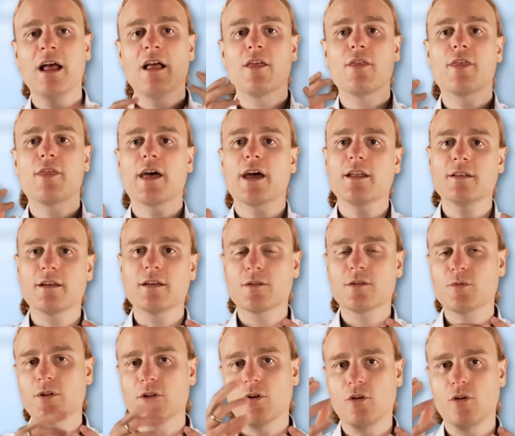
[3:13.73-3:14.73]
then
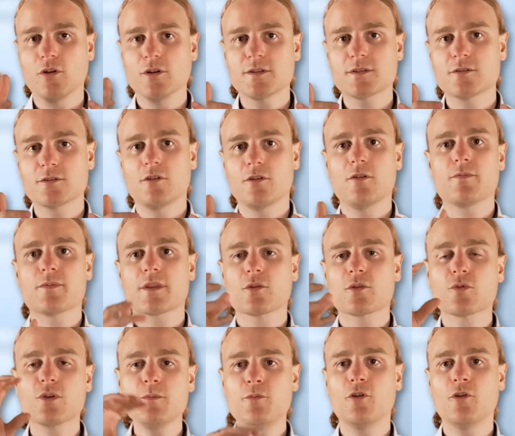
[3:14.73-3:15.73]
it will also
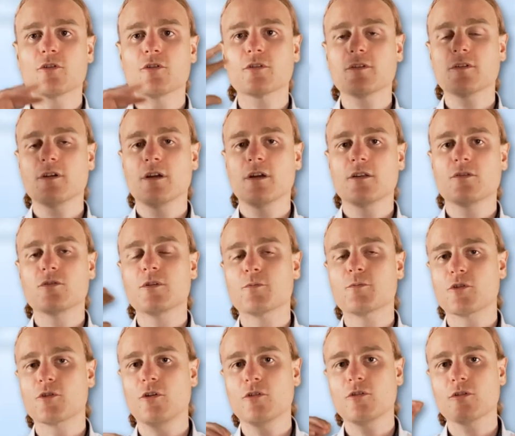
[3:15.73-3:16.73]
report to the
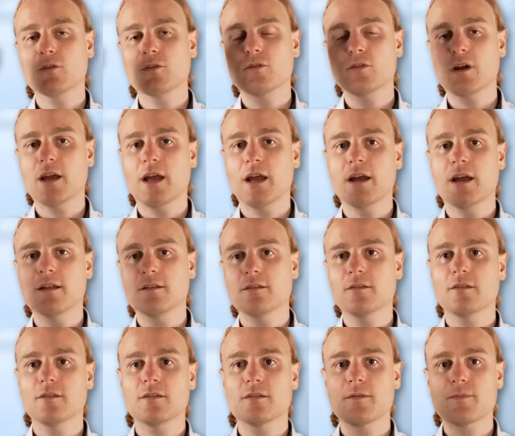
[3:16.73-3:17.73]
broker
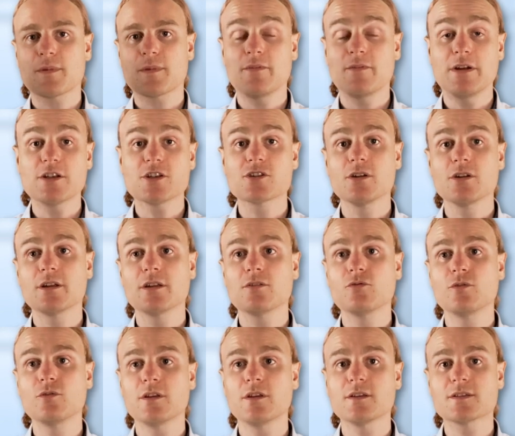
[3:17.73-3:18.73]
and eventually
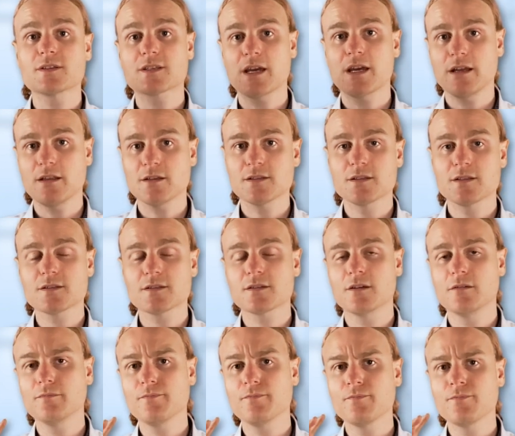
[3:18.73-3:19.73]
to the SCADA
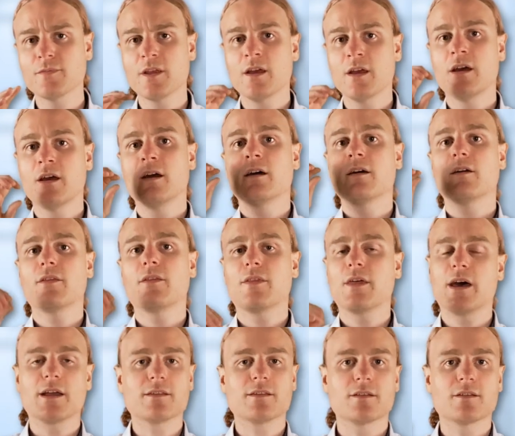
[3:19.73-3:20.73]
system
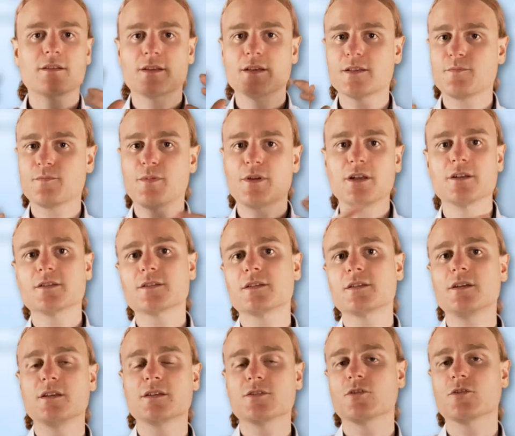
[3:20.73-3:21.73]
that this
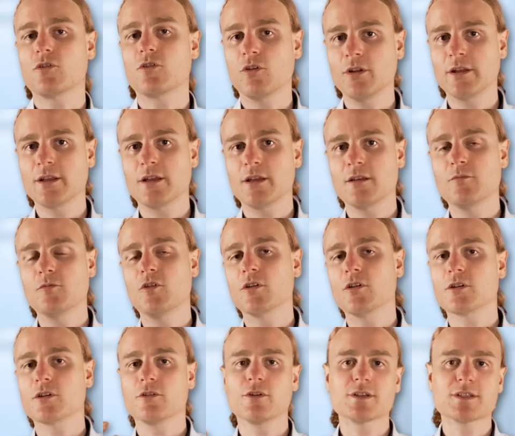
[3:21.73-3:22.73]
PLC is not online
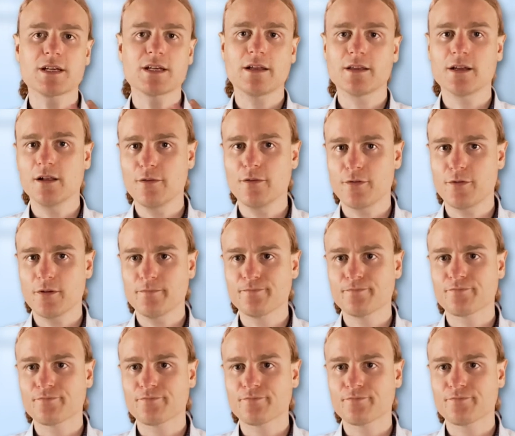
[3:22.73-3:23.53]
anymore or is unhealthy.